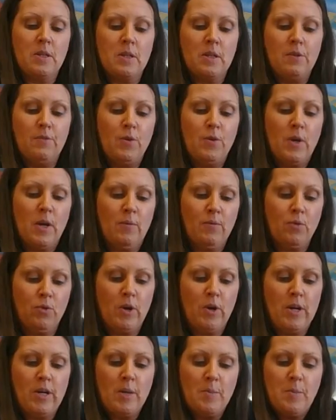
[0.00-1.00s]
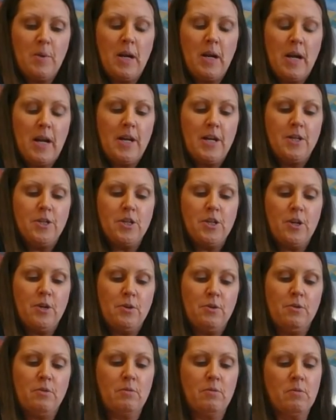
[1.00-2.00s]
if you haven't got any
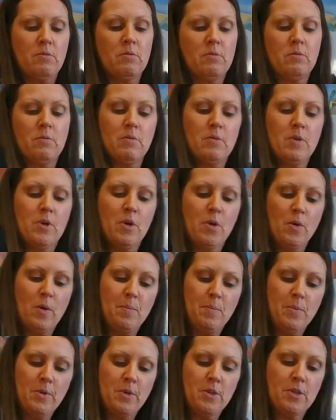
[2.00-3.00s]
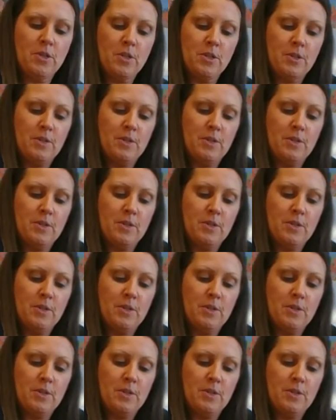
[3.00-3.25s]
Play-Doh equipment.